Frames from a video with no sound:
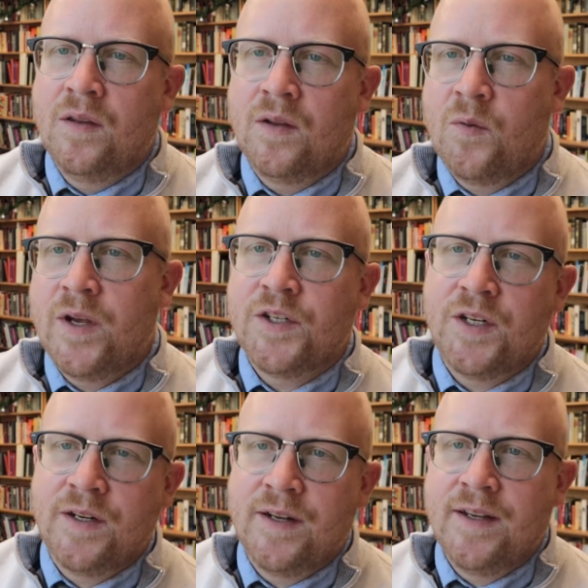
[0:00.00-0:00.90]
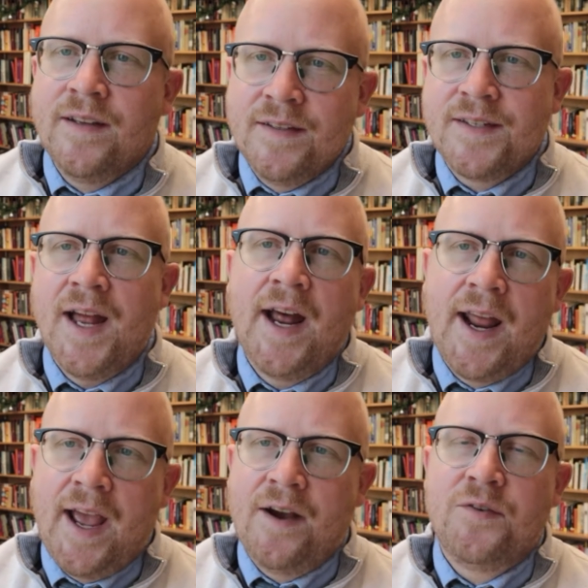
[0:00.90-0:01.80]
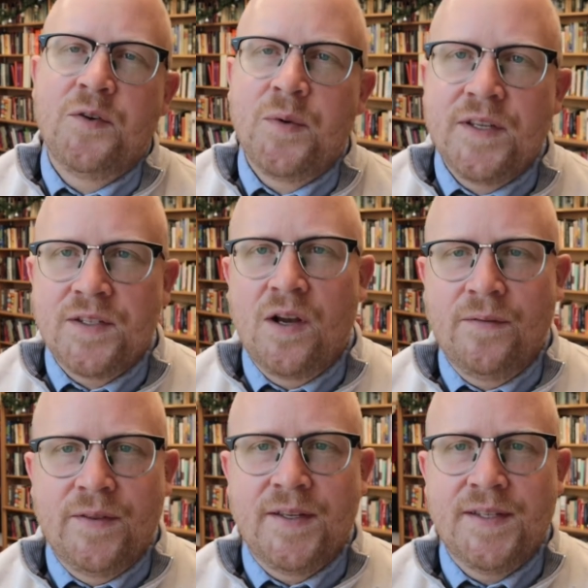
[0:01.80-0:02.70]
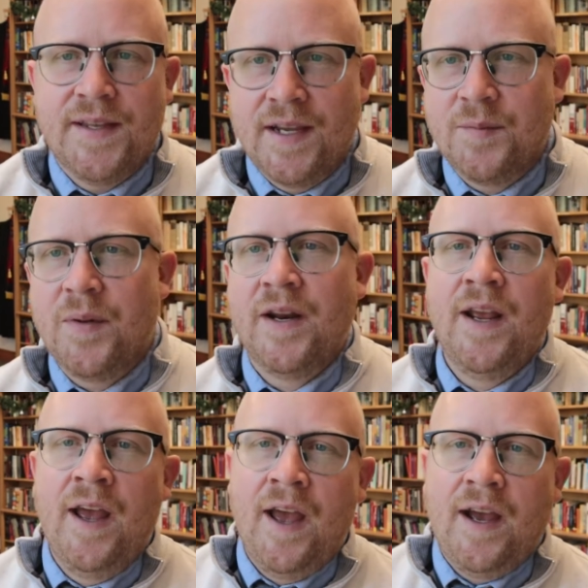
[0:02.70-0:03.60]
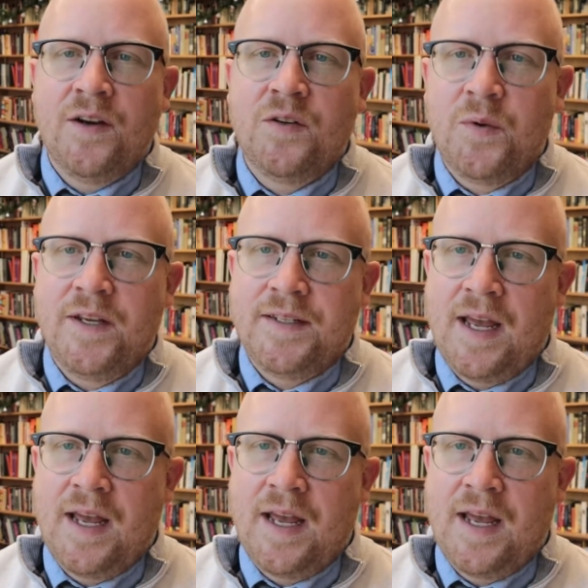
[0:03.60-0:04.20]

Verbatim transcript: The question is not how do we solve this thing, but how do we